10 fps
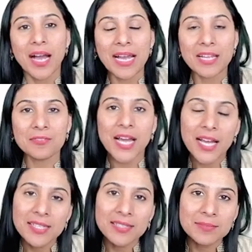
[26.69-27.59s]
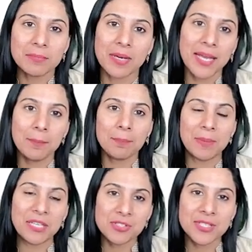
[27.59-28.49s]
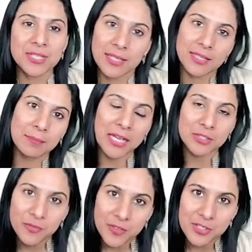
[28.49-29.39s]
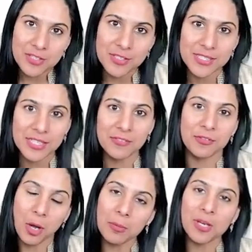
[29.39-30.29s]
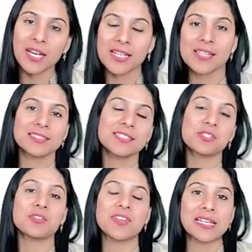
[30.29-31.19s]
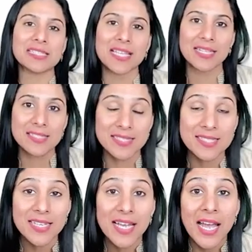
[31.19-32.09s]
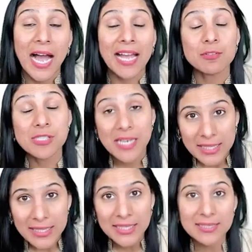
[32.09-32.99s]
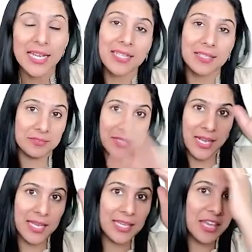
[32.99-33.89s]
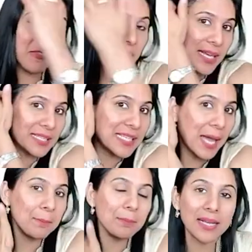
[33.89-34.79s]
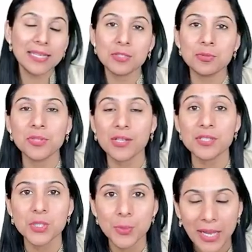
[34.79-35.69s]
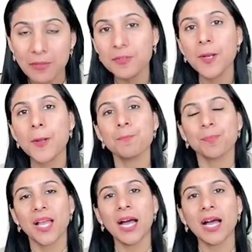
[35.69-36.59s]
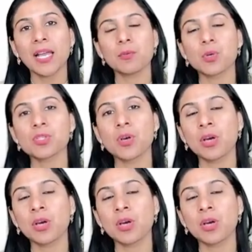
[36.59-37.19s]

I have done my PG in maxillofacial surgery from Maulana Azad Institute of Dental Sciences I was lucky that when I gave my exam back in 2012, I was